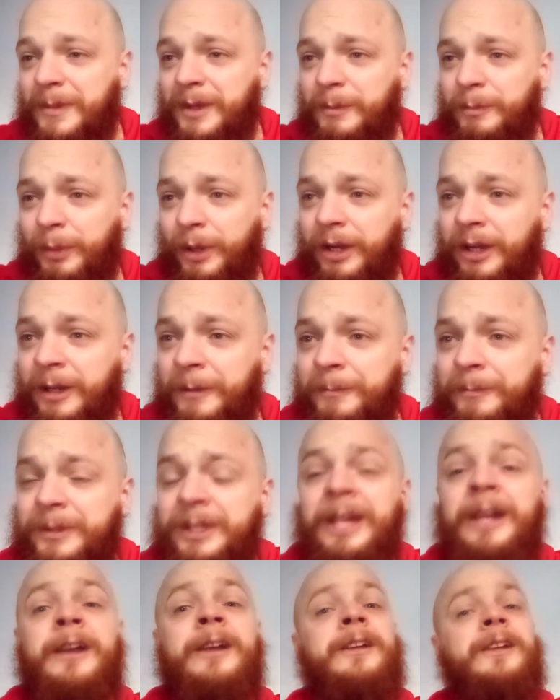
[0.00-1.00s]
But,
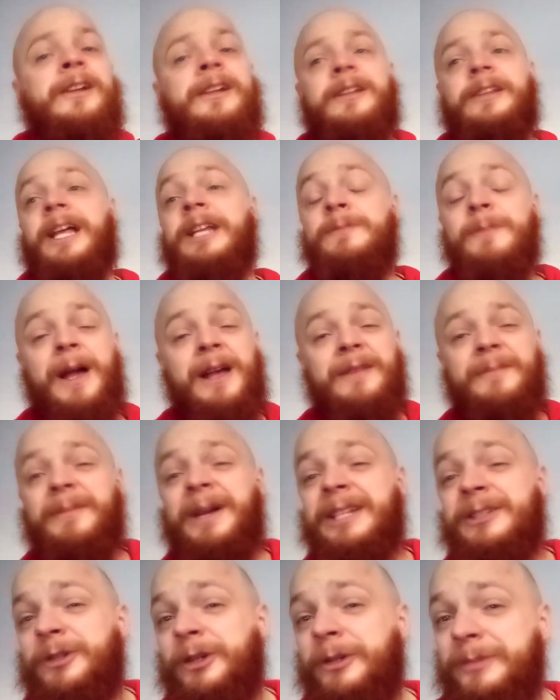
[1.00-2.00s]
yeah, that's my
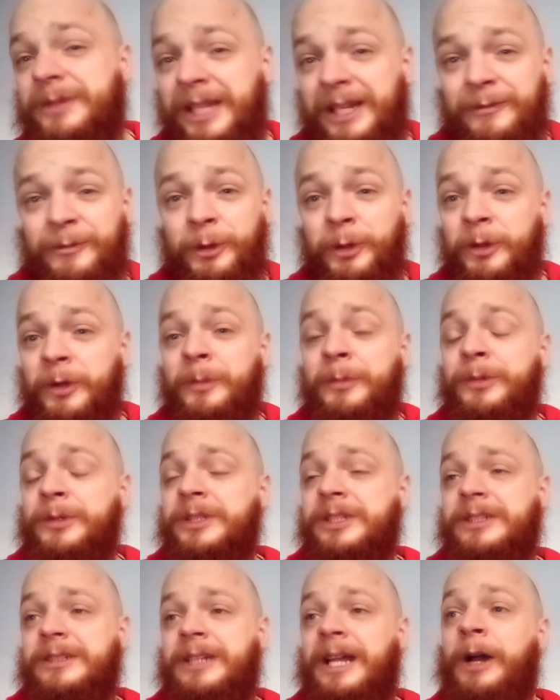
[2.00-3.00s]
top 10 Royal
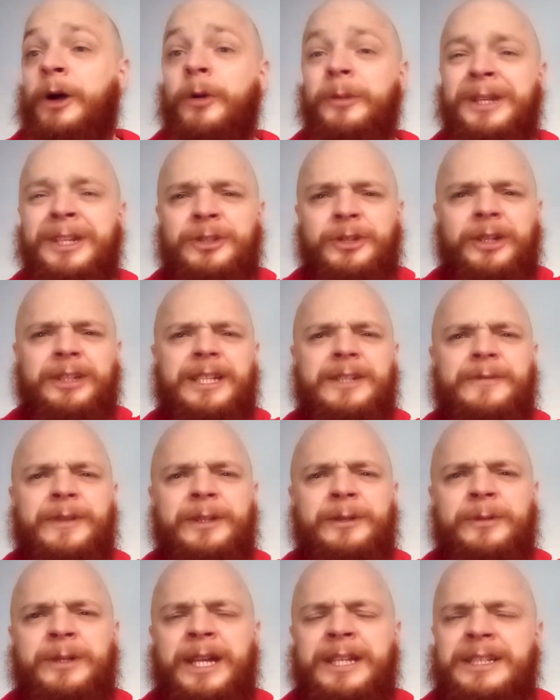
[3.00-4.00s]
Rumbles. I hope you enjoyed this
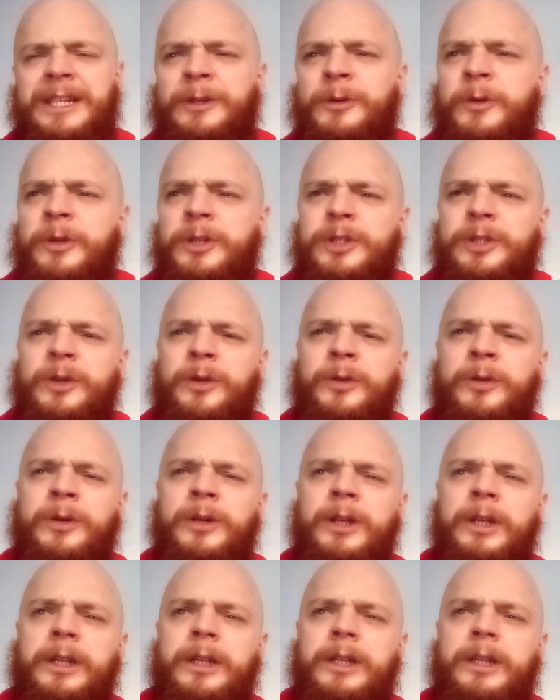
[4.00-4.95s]
video, guys. I know it's no...